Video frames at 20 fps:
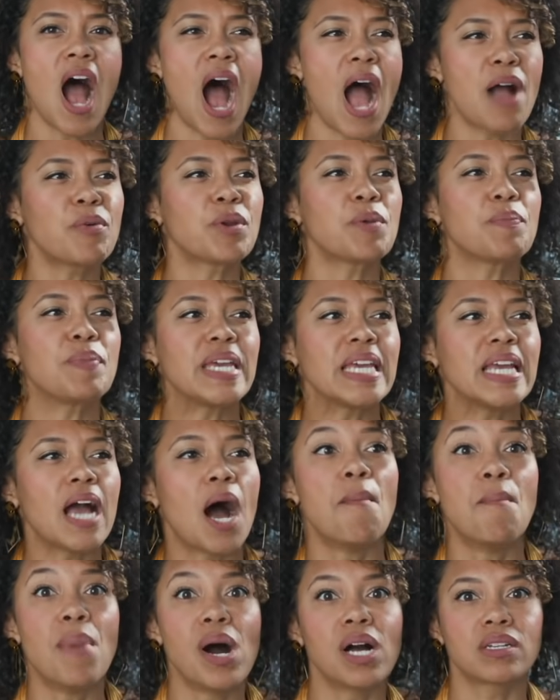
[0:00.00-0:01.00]
I want to be
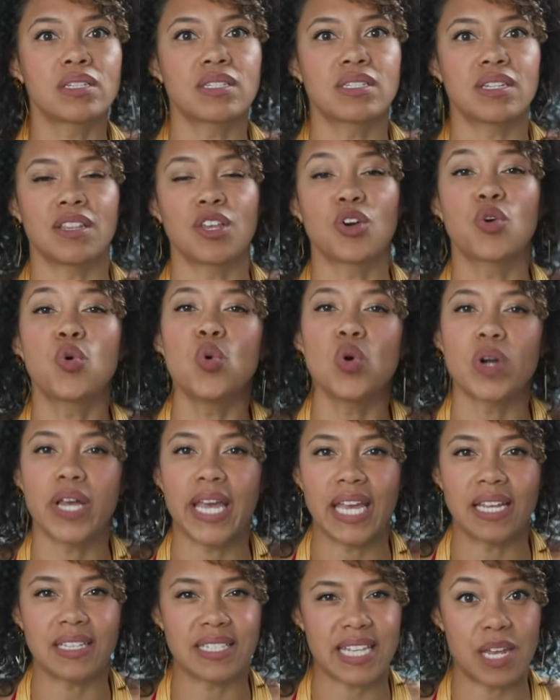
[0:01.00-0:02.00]
amongst the cool
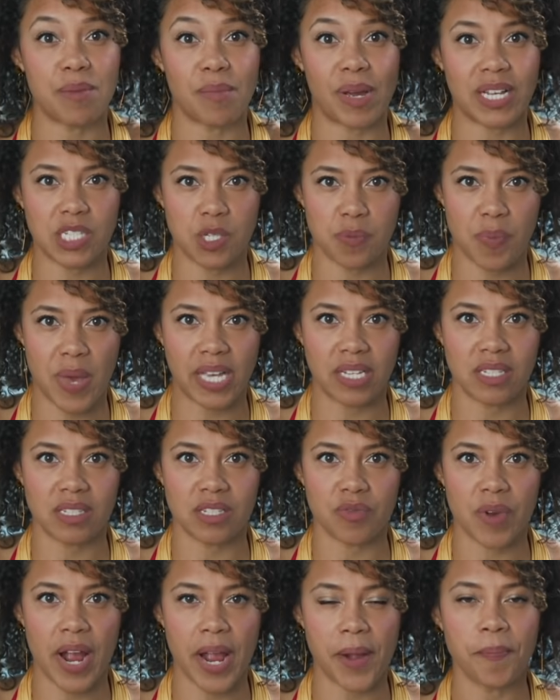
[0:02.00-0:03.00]
kids in my
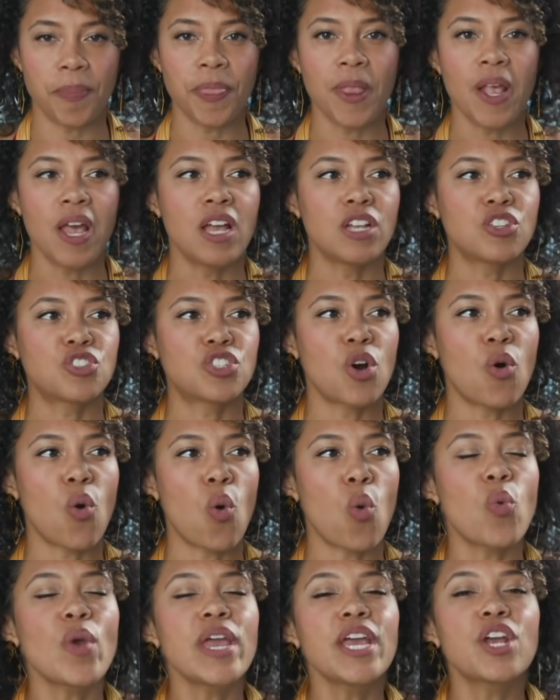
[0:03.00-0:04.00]
space, right? So
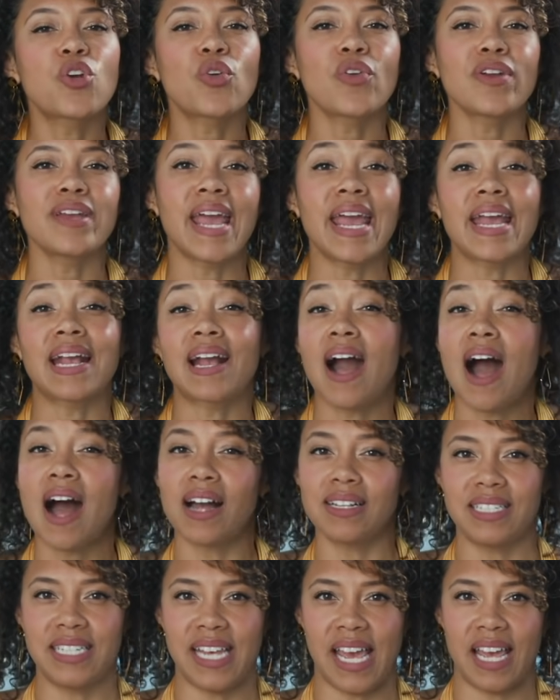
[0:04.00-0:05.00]
we create
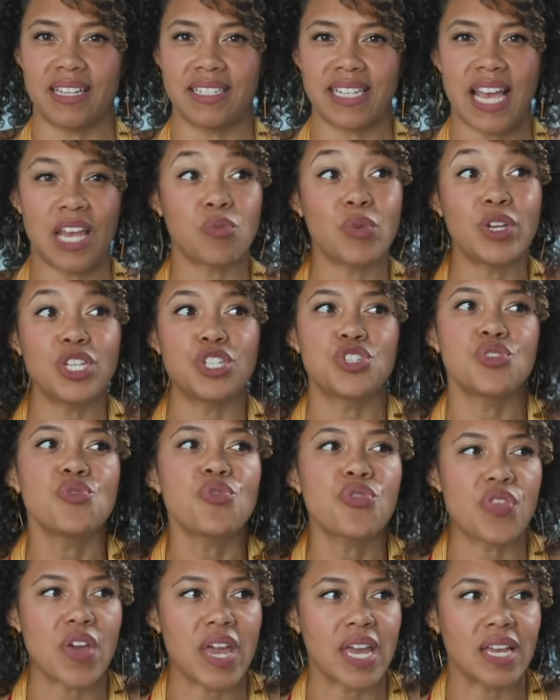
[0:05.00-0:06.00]
content and we
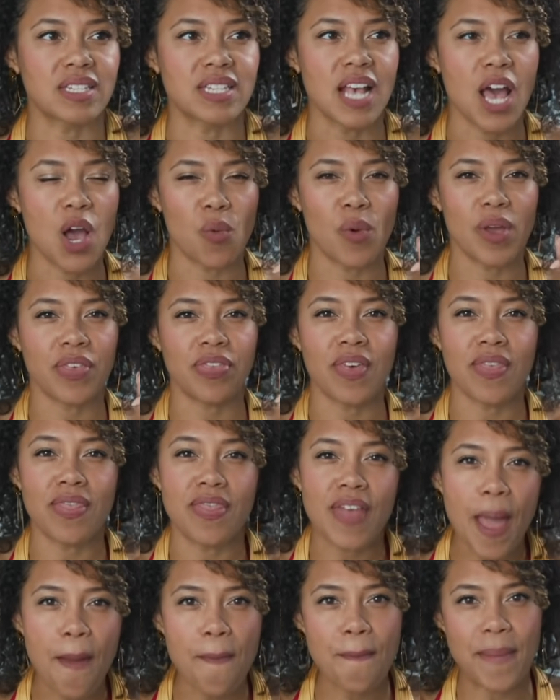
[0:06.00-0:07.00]
do things with
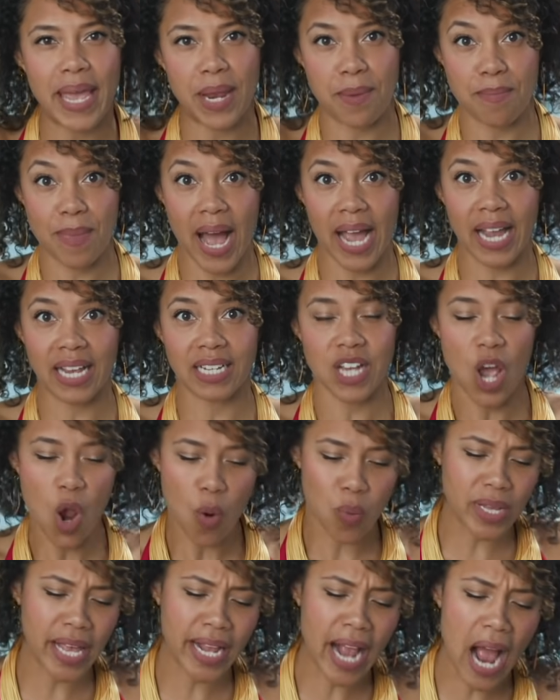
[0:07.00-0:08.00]
them in mind.
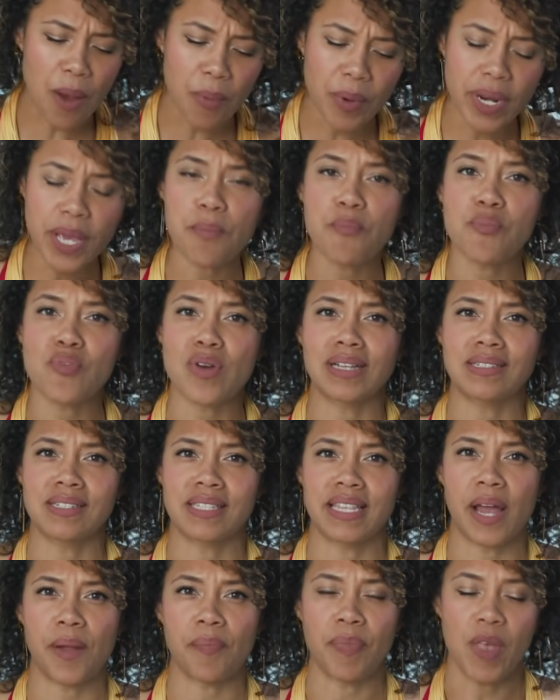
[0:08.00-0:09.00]
We're like, I want to impress
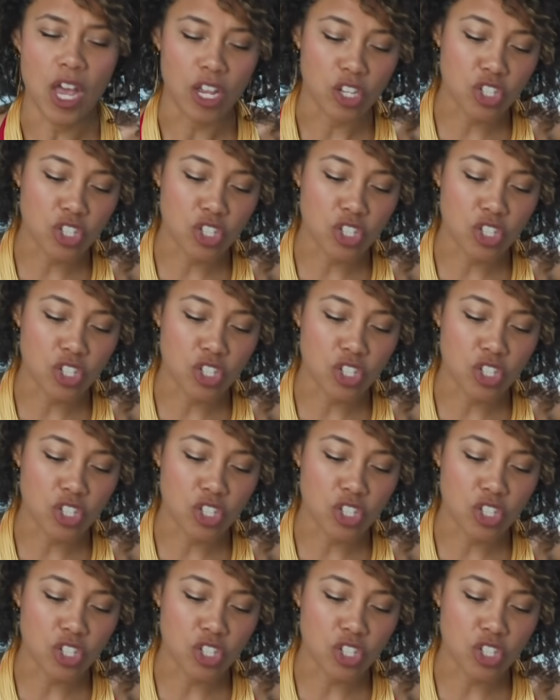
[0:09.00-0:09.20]
them.